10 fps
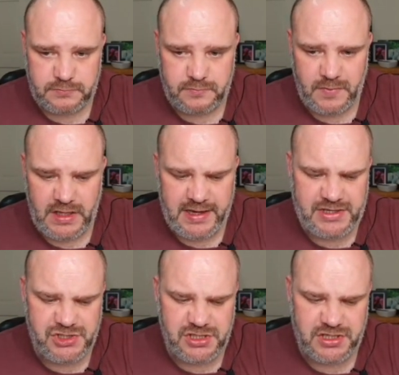And as
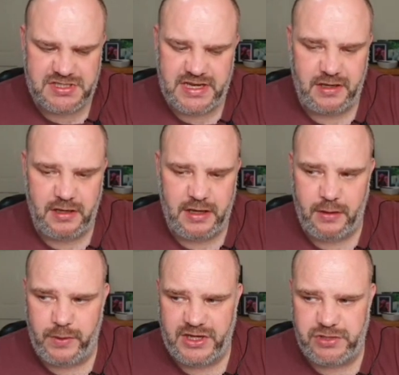you can see,
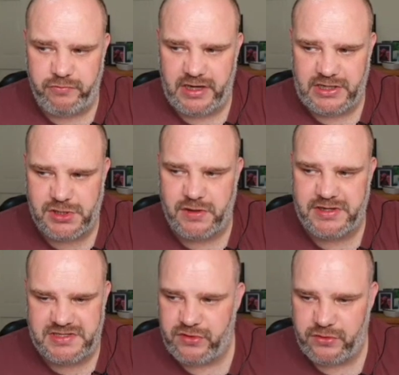where she really shines
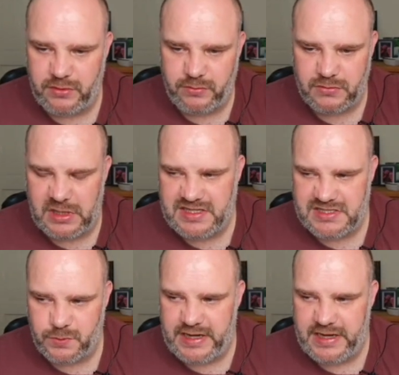is clears the
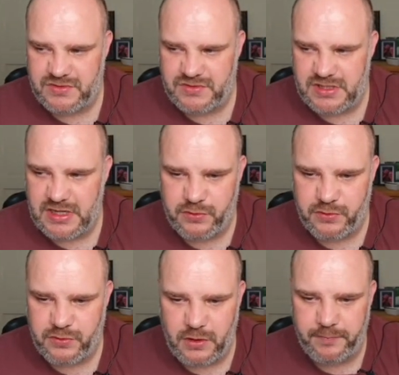waves, no problem.